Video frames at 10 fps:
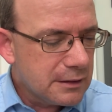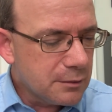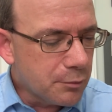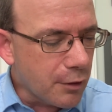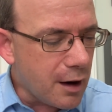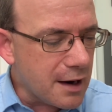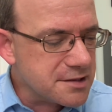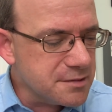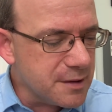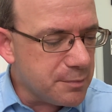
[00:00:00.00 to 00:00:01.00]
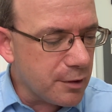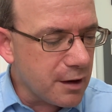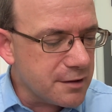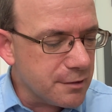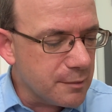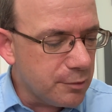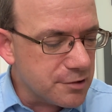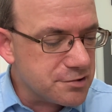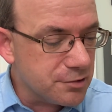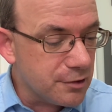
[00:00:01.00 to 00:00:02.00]
brought to be put under a
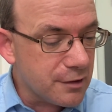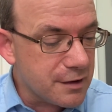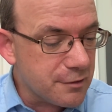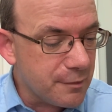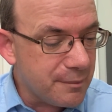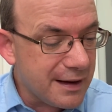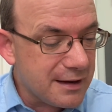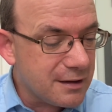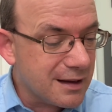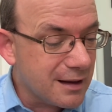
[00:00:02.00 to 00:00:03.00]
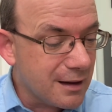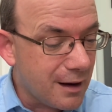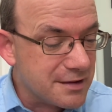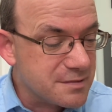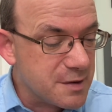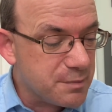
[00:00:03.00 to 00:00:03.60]
bushel or under a bed and not to be